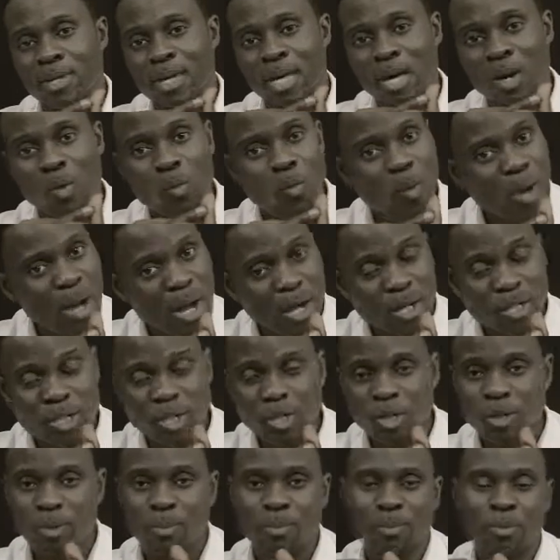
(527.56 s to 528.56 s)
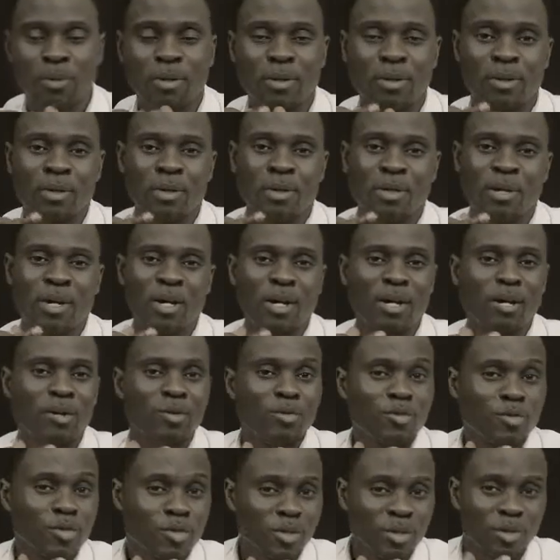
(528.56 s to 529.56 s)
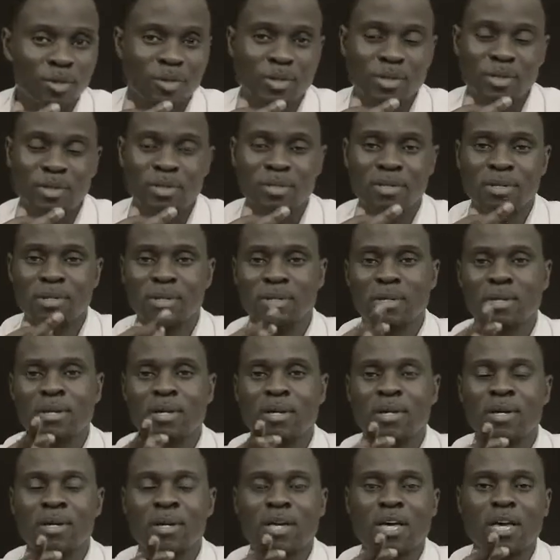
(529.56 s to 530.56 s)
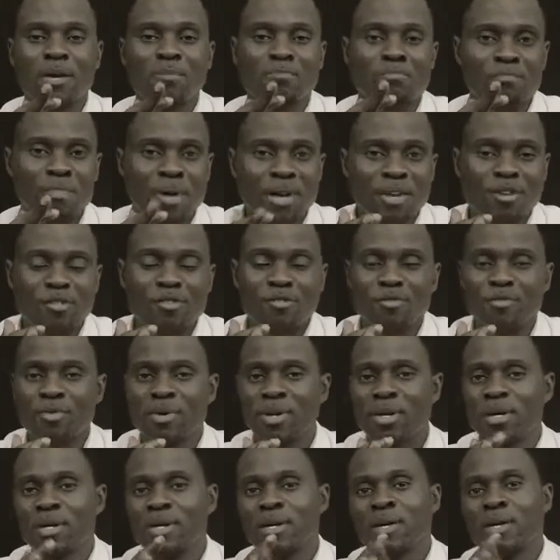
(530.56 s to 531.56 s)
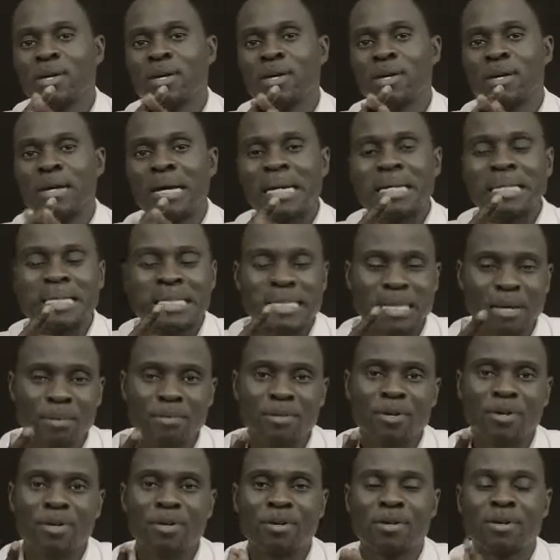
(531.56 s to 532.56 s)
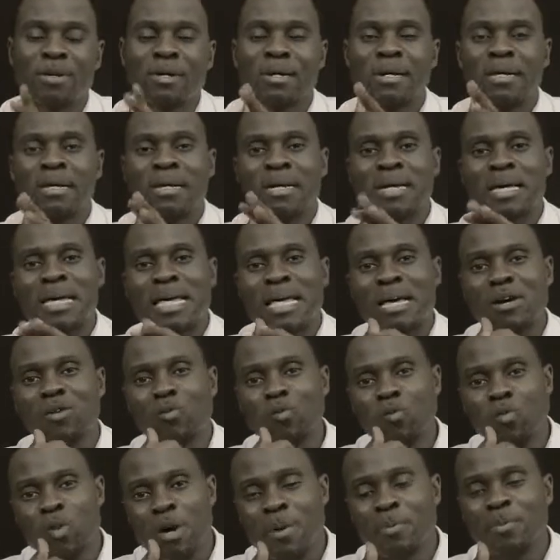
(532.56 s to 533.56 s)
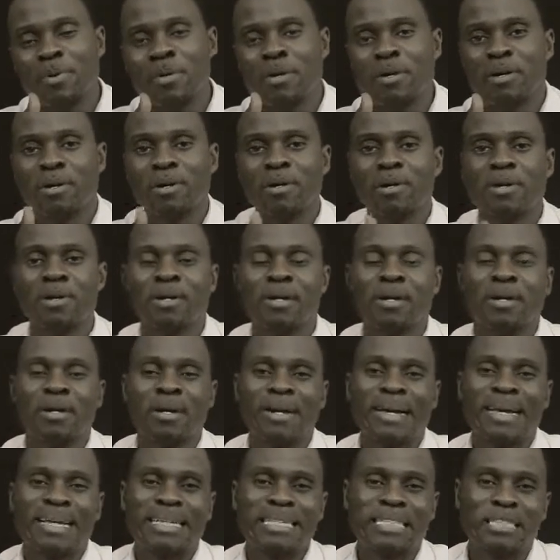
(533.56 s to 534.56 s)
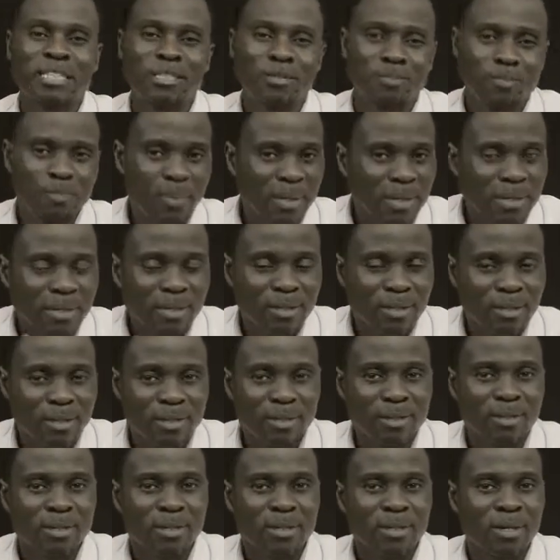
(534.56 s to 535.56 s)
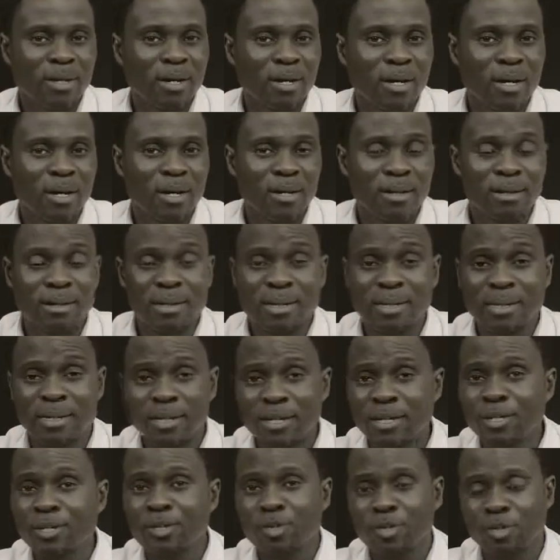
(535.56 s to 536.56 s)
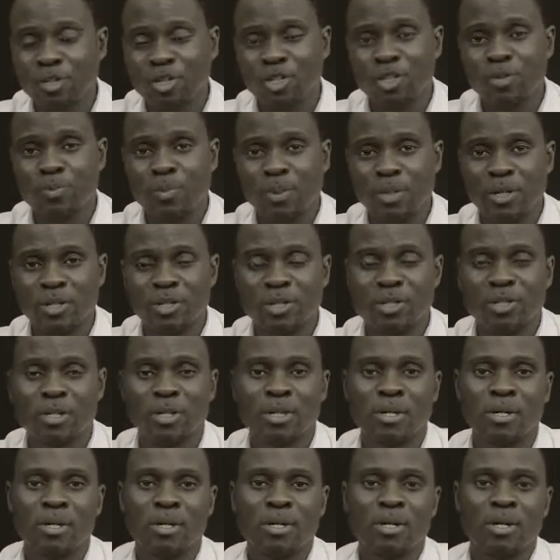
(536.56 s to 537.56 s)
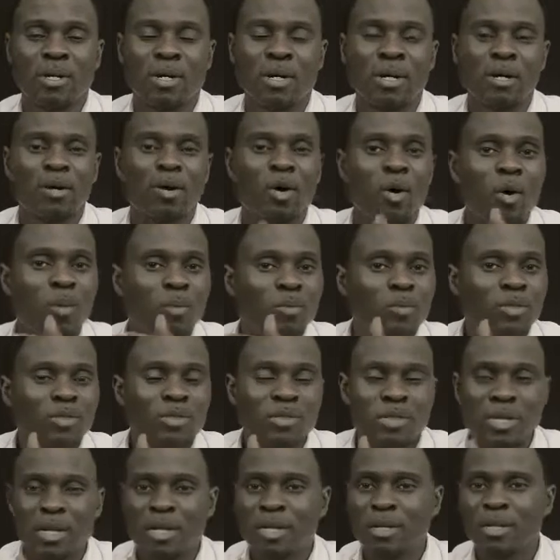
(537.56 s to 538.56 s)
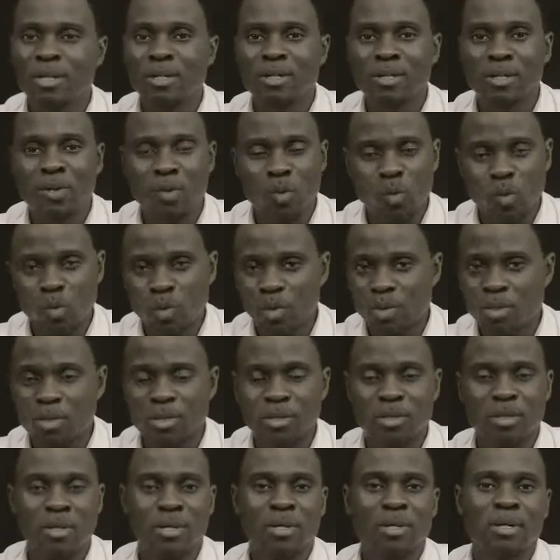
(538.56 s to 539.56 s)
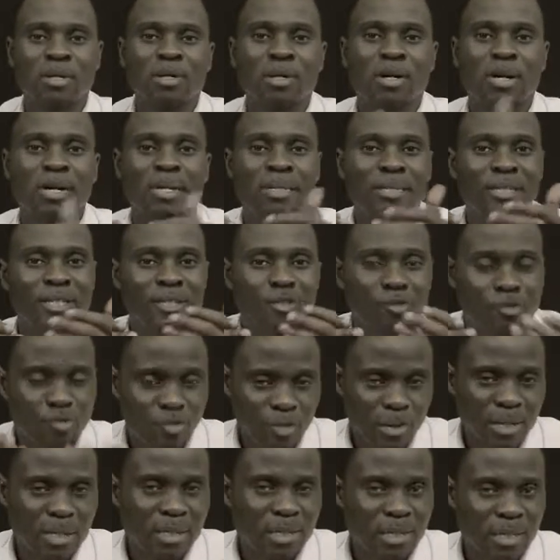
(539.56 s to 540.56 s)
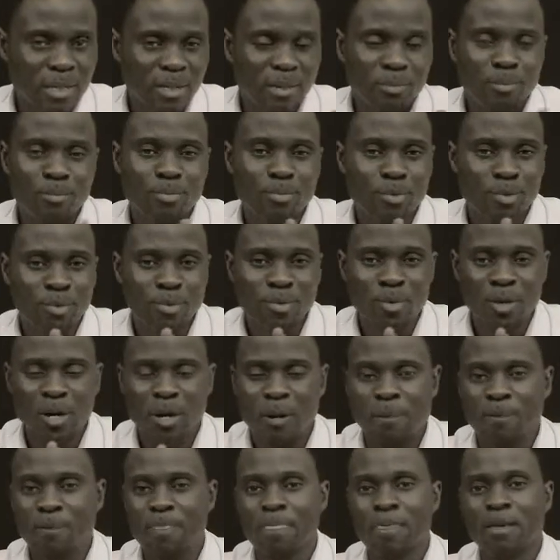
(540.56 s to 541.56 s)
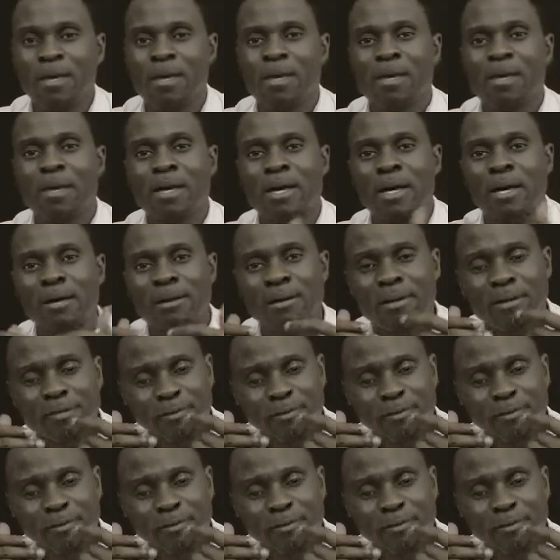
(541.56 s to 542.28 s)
a workshop, a consultancy, a mentoring, a seminar, a webinar, a speaking, a keynote speech, a home study course, a retreat program, an